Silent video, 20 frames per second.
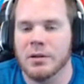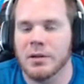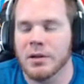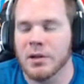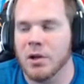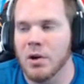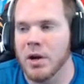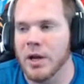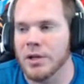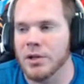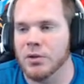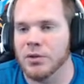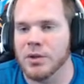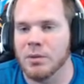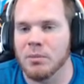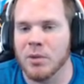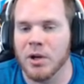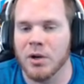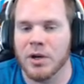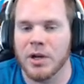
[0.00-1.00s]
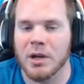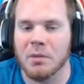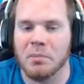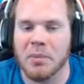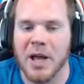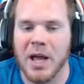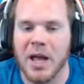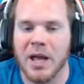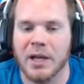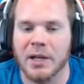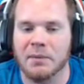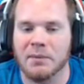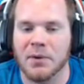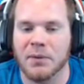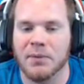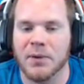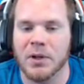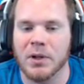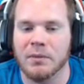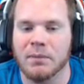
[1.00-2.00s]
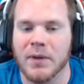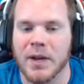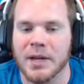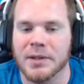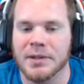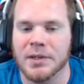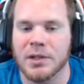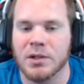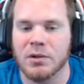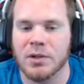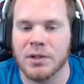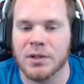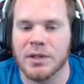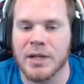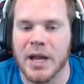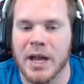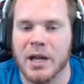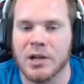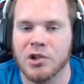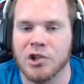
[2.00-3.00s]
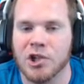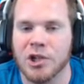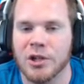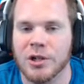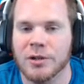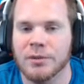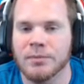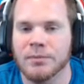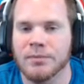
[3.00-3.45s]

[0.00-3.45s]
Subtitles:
Go ahead and use the mirror to get back. If you're feeling fancy, you can dash here.